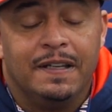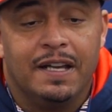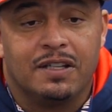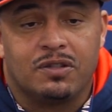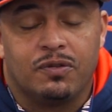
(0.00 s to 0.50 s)

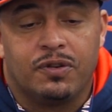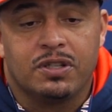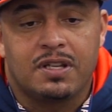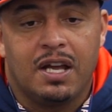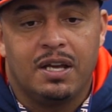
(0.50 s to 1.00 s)
Yeah, so
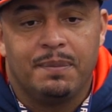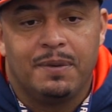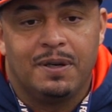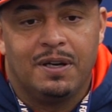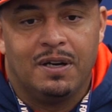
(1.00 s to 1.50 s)
first time,
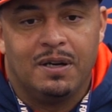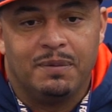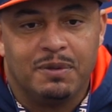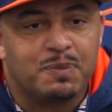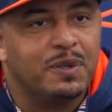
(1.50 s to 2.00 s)
it
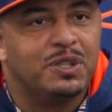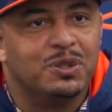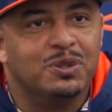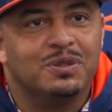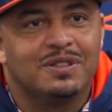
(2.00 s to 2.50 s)
was pretty
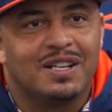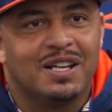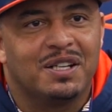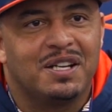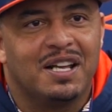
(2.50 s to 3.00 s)
cool.
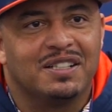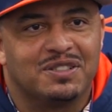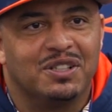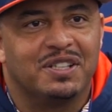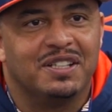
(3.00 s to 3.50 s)
Kind of
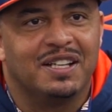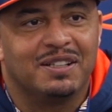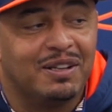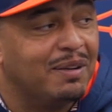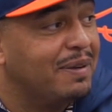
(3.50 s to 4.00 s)
sunk in,
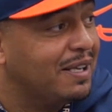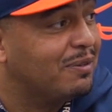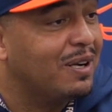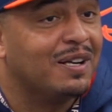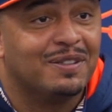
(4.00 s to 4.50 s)
like man,
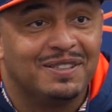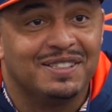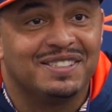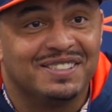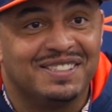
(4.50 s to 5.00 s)
wow,
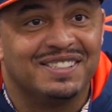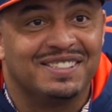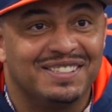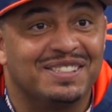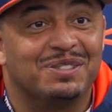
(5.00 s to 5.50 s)
this
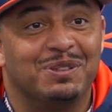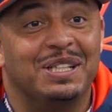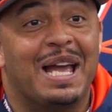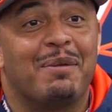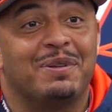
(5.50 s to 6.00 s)
is
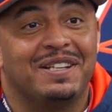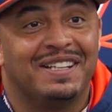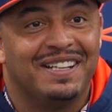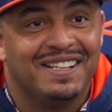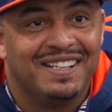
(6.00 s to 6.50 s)
really happening.
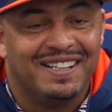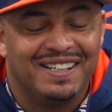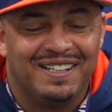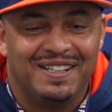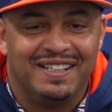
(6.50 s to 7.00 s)

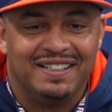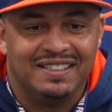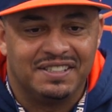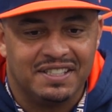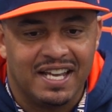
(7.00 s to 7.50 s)
And
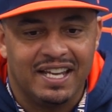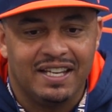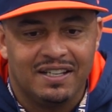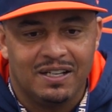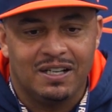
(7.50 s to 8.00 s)
then
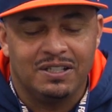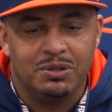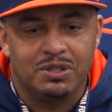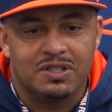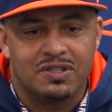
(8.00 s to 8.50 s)
today,
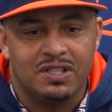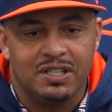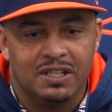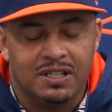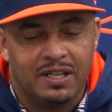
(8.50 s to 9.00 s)
you can
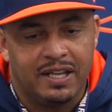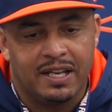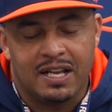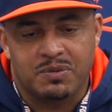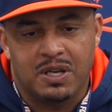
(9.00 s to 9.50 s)
see,
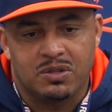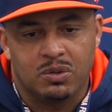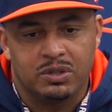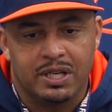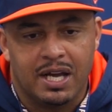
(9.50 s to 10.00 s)
and that's why I
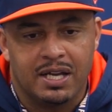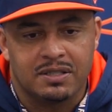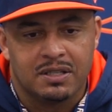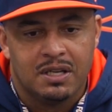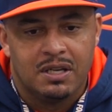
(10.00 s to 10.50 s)
told the guys,